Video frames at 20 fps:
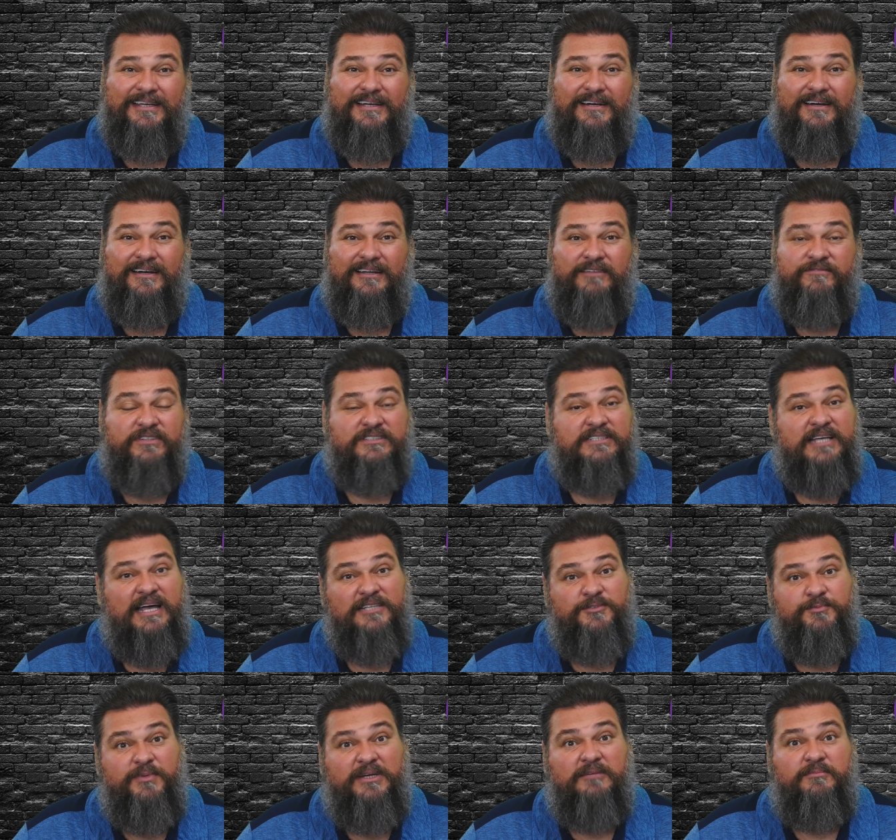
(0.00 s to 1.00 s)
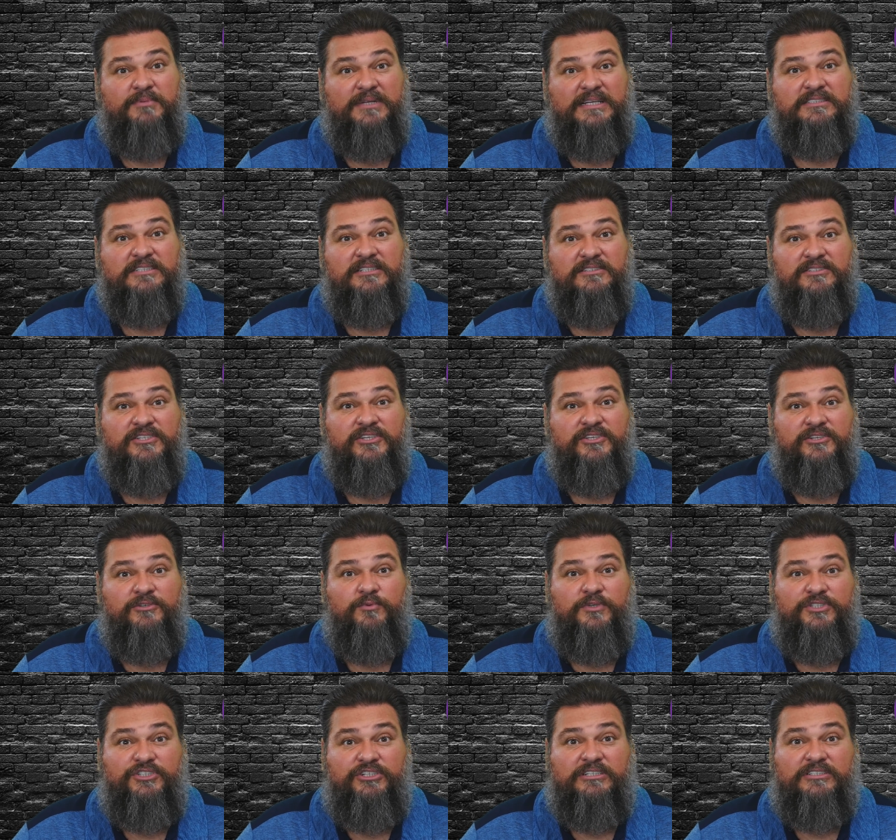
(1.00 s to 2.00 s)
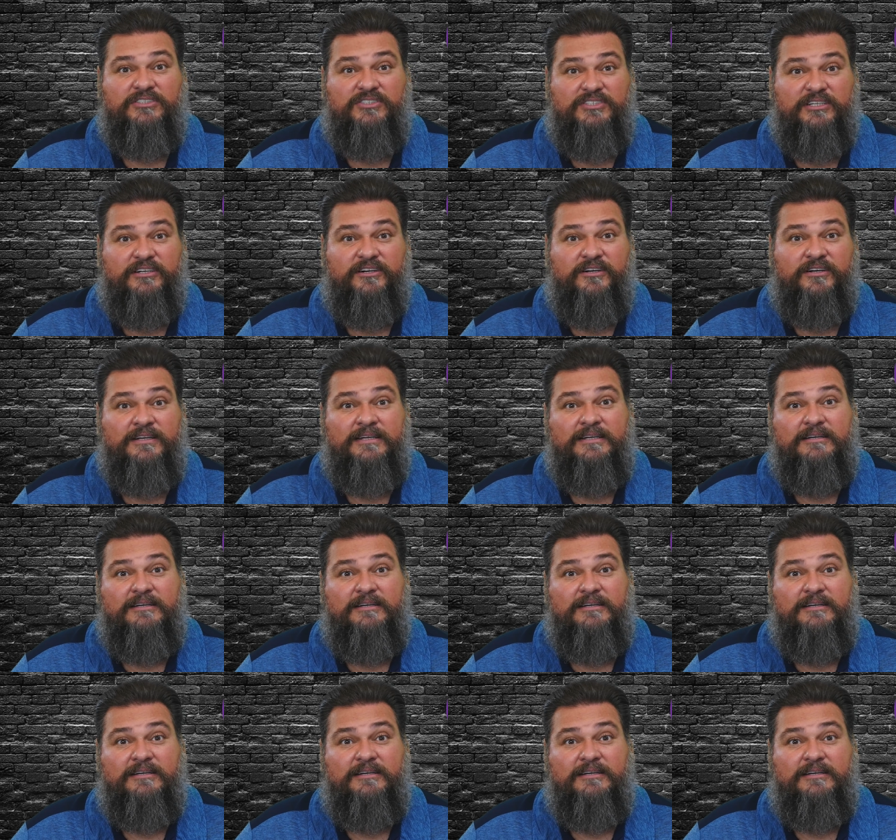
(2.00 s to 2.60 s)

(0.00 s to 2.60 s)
Uh, if this has been a blessing to you, would you consider